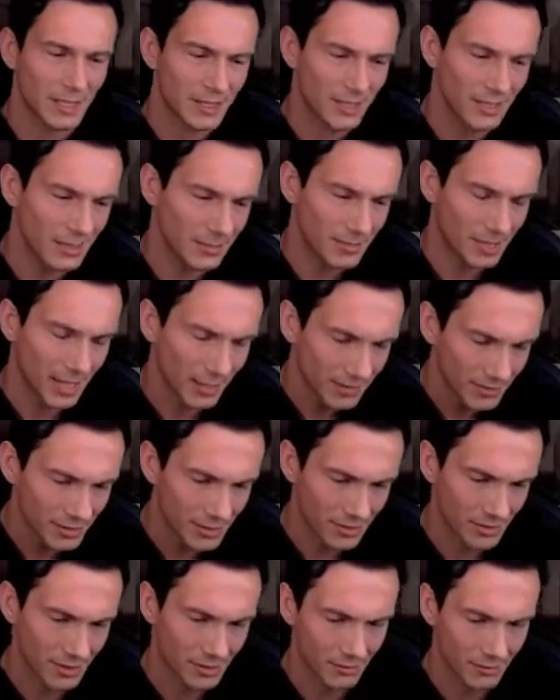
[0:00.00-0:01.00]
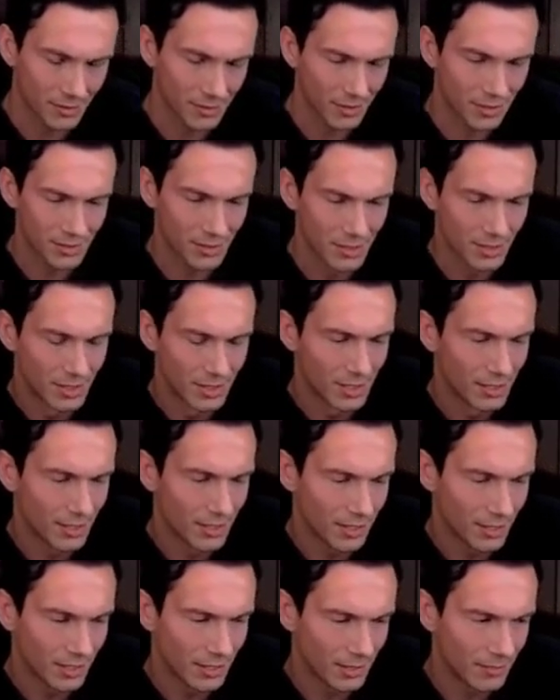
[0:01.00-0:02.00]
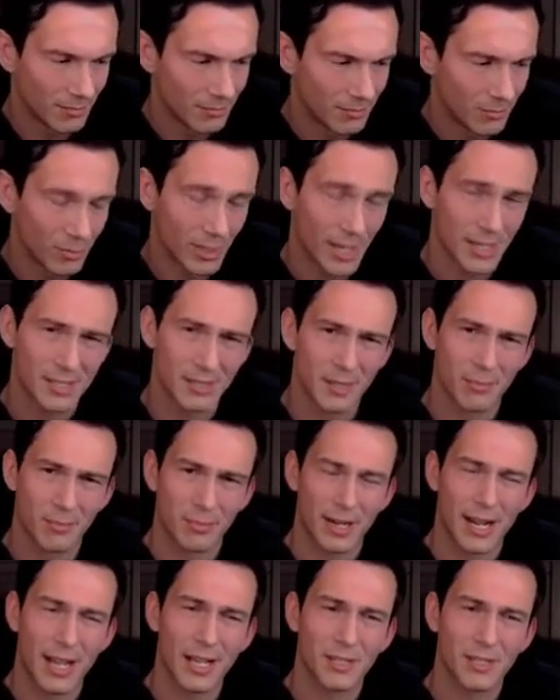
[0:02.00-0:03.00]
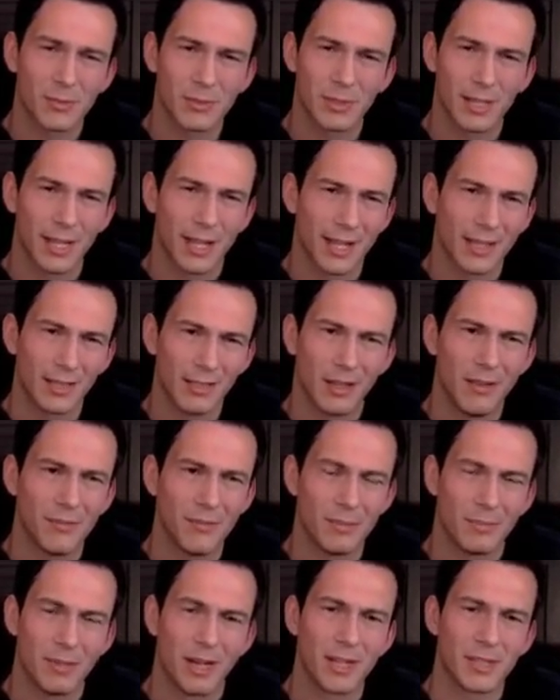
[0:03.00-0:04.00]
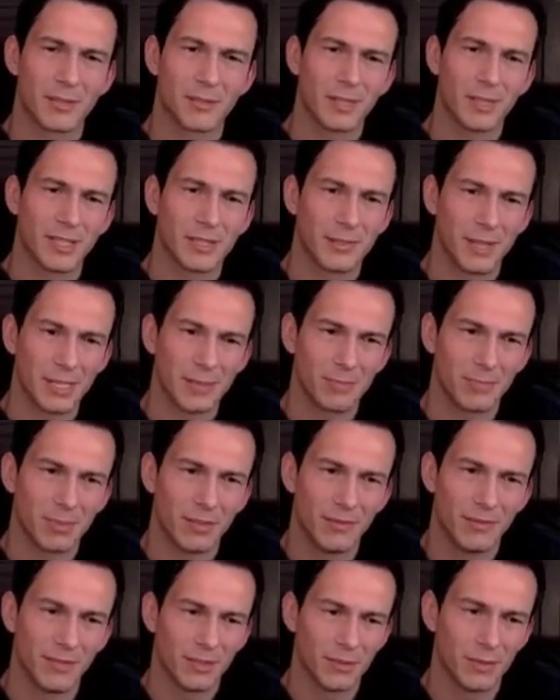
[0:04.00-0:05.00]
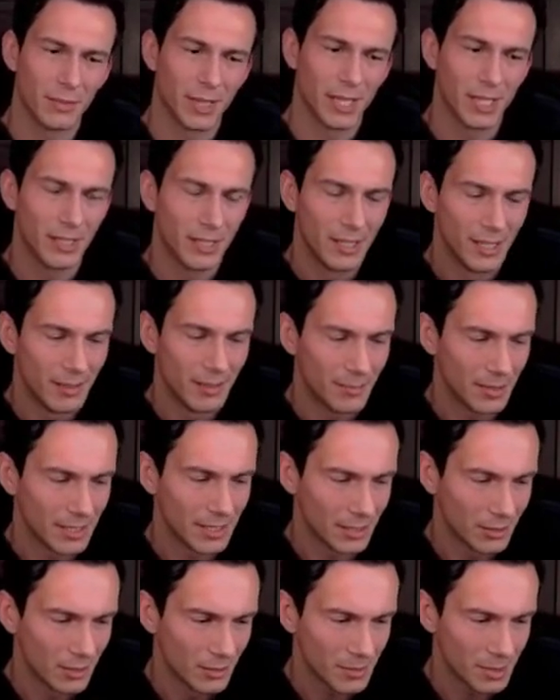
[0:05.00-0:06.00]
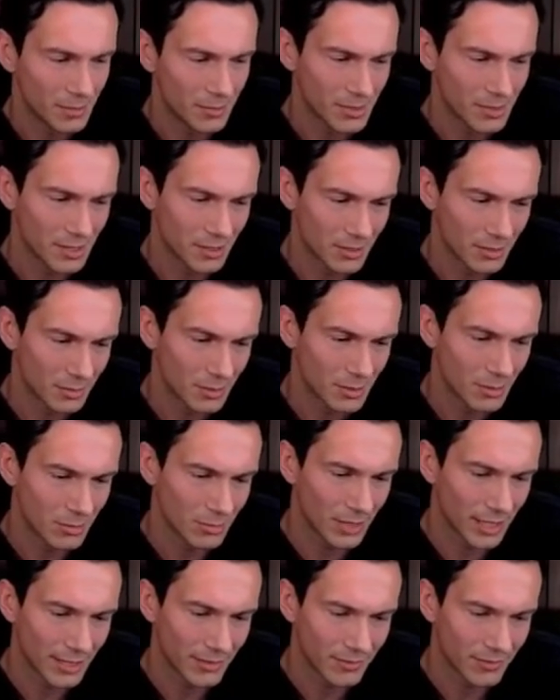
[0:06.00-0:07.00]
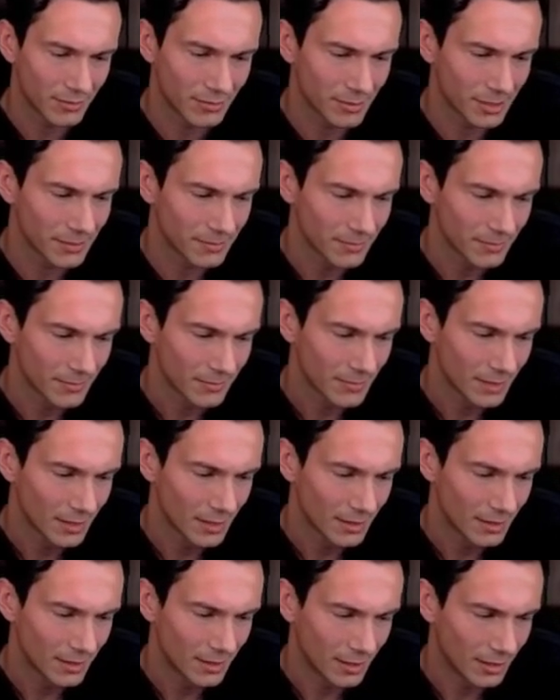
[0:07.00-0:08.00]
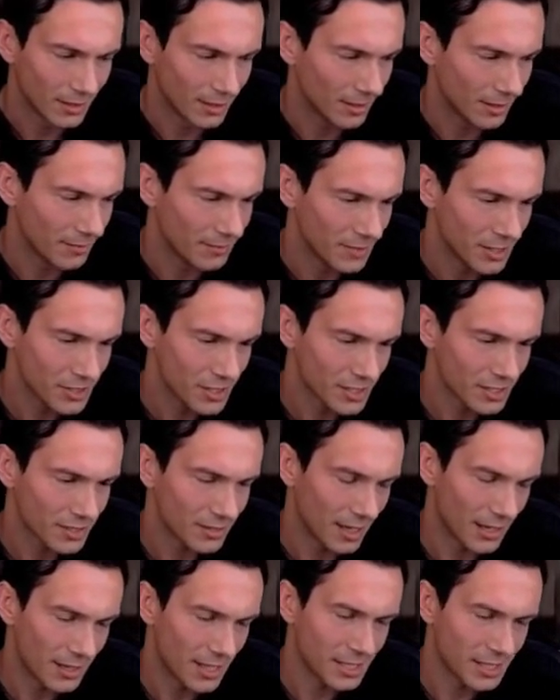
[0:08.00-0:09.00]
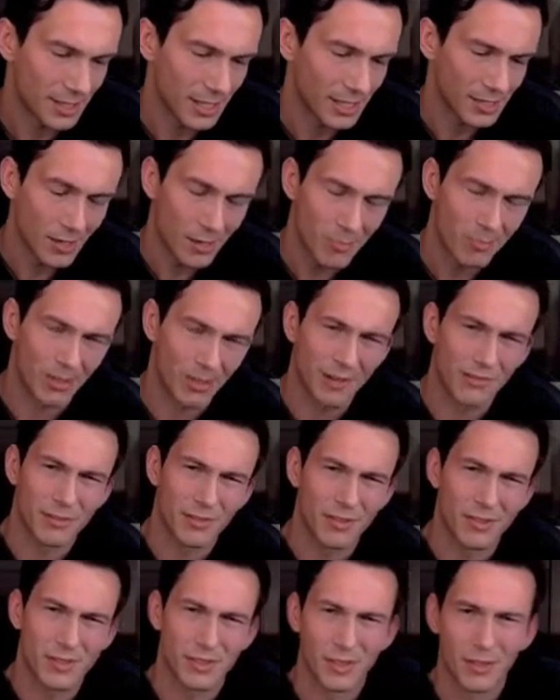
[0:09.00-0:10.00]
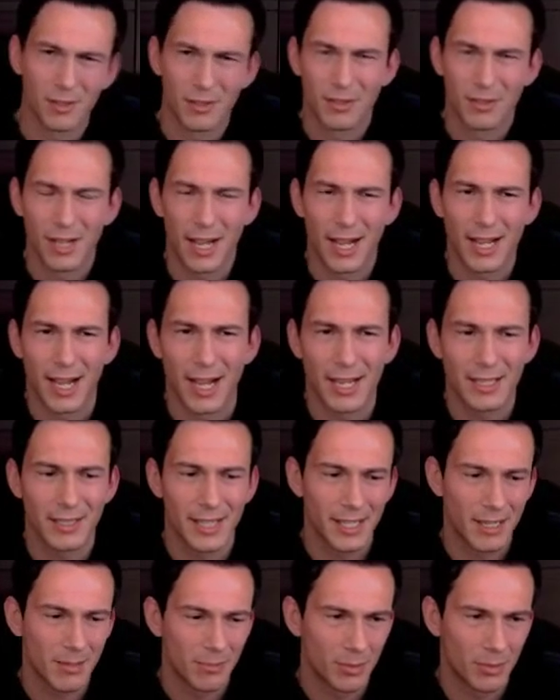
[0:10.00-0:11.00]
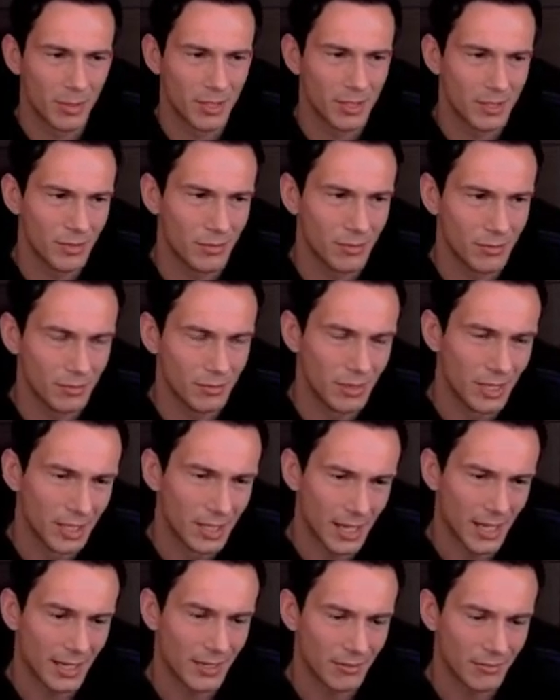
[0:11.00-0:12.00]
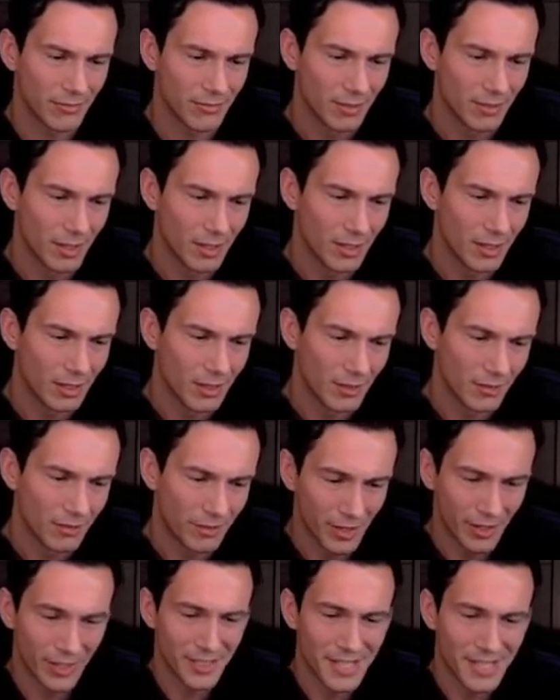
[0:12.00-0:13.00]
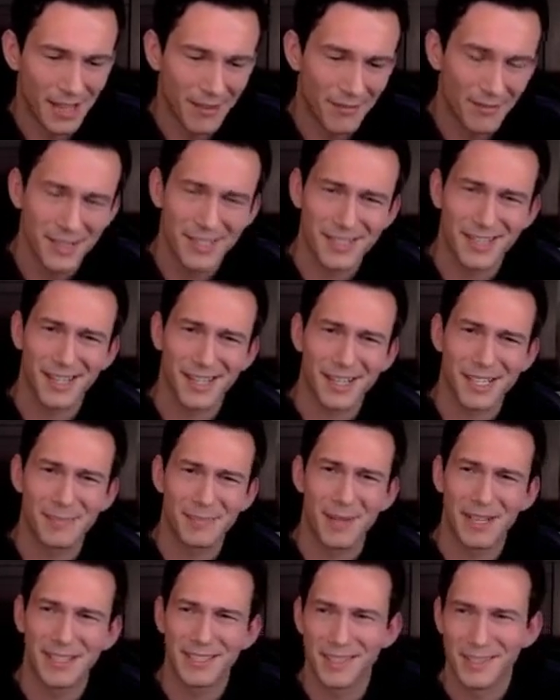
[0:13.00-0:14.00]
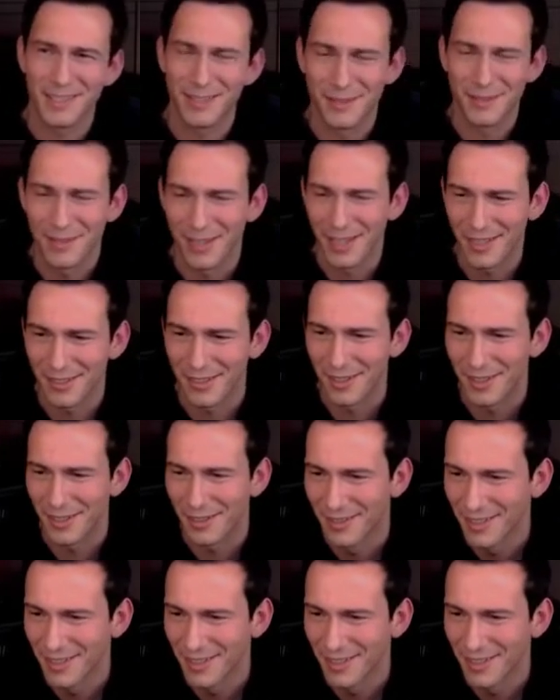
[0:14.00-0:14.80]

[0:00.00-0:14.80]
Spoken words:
it to be heavier than it was. Whereas the brass one, I love the brass one. It's perfect weight, but the aluminum one's a little too light for me. There's just it's all preference though. I like a board to kind of feel as heavy as I expect it to. I don't know.